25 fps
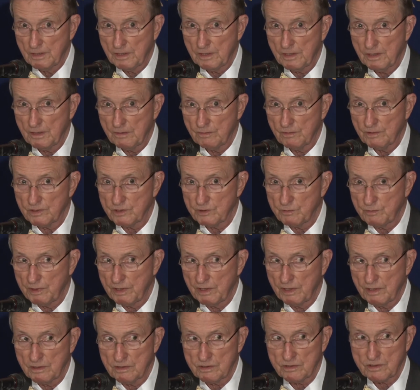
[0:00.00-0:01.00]
which
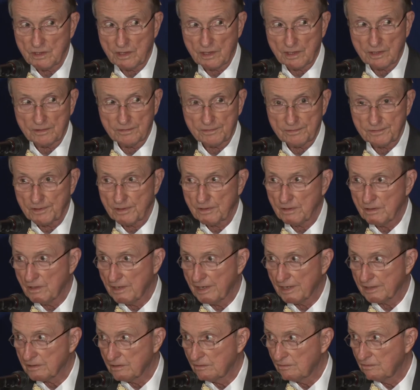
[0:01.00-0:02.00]
means that
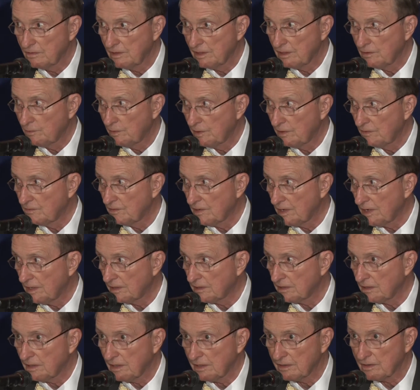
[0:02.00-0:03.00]
collectively we've
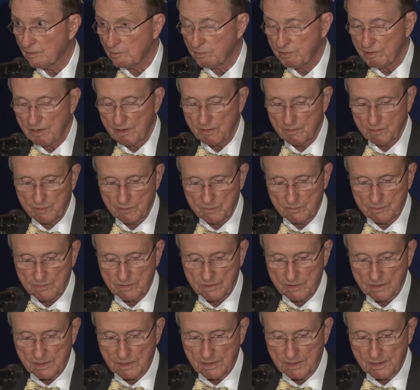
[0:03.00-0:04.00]
not got the problem
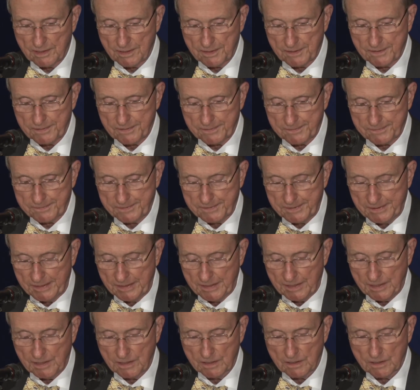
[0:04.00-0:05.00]

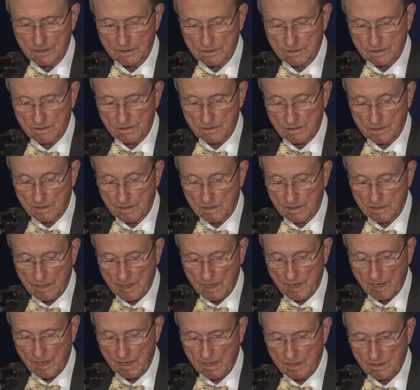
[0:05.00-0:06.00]
in
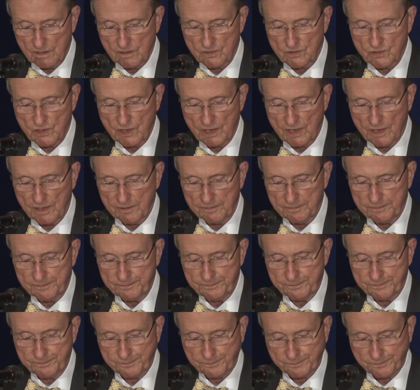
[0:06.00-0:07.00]
hand as yet.
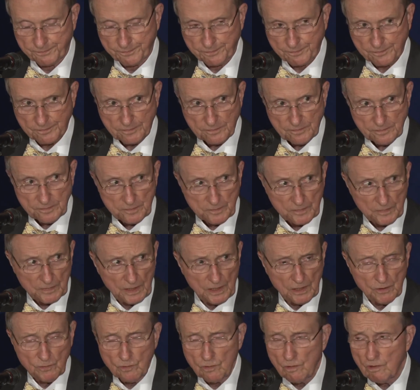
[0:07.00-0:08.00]

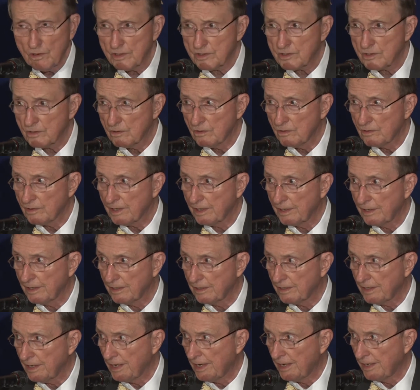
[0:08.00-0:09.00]
And we're also looking
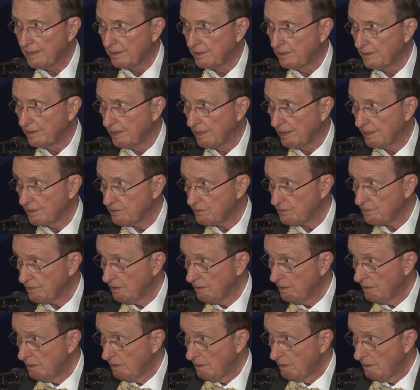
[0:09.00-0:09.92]
ahead in the next